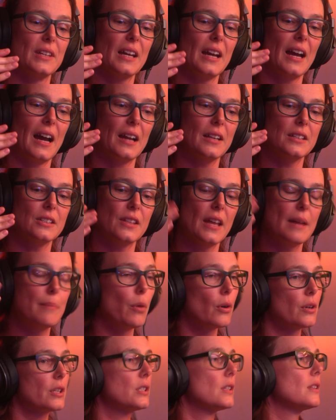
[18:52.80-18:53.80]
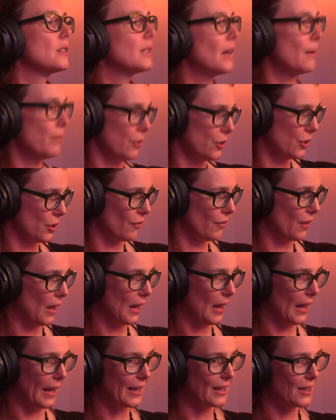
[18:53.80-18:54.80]
And they monitor the temperature of
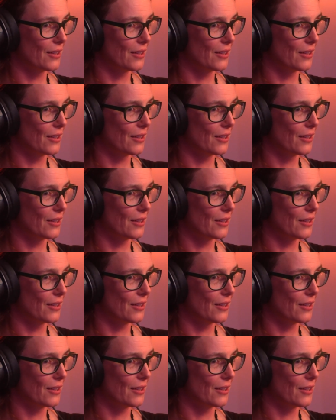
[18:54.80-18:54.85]
that lake,